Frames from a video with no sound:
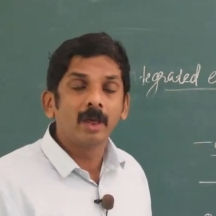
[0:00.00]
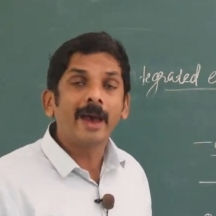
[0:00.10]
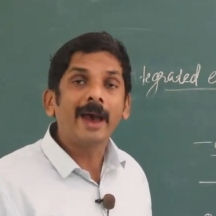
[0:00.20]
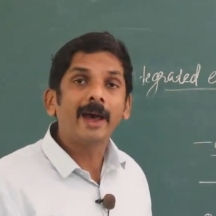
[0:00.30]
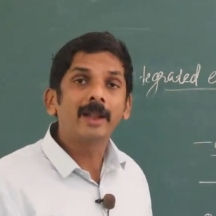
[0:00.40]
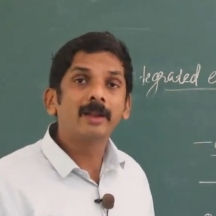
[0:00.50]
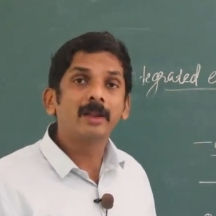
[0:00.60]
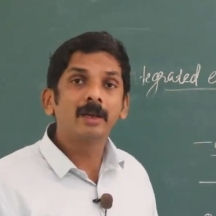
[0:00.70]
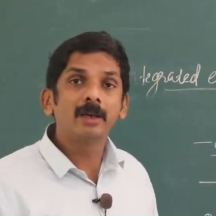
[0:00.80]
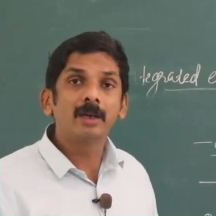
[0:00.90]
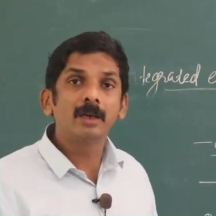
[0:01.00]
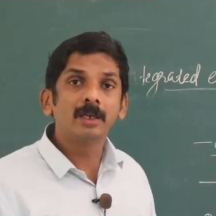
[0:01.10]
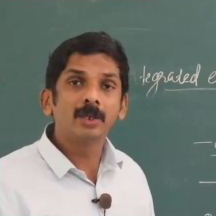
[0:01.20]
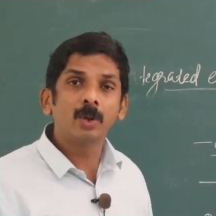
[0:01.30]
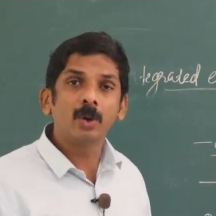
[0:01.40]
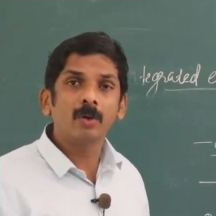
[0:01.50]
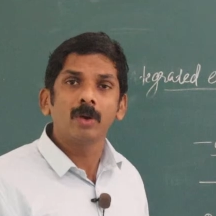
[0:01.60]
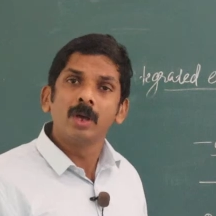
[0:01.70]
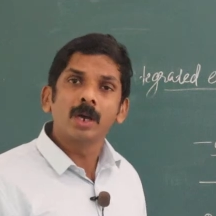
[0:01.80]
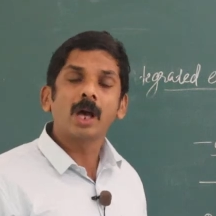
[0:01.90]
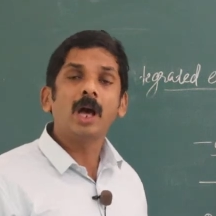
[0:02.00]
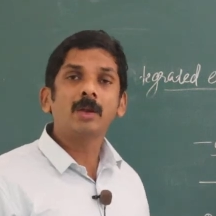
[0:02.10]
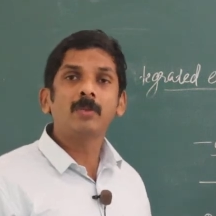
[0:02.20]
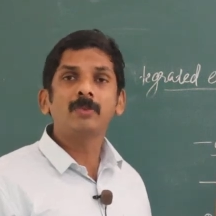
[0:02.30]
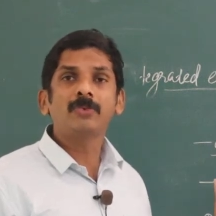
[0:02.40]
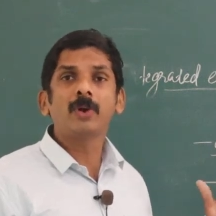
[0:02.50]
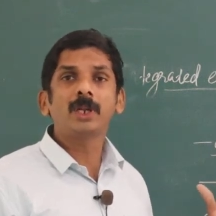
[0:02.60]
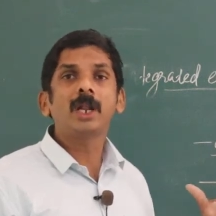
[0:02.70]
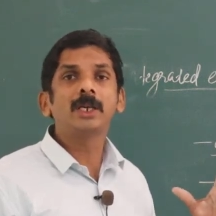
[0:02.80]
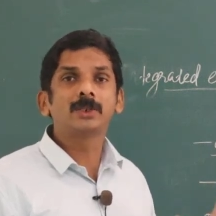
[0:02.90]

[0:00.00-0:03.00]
And you know, carbon-14